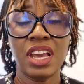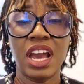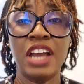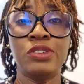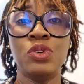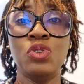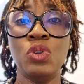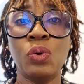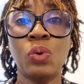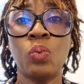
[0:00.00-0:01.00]
and you
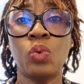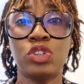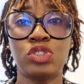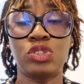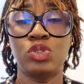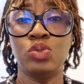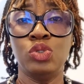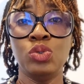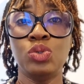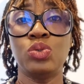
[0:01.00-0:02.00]
know what to
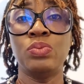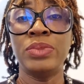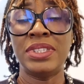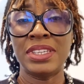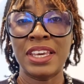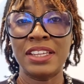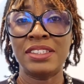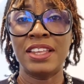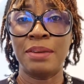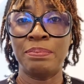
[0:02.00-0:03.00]
do to
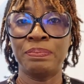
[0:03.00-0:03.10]
mitigate them.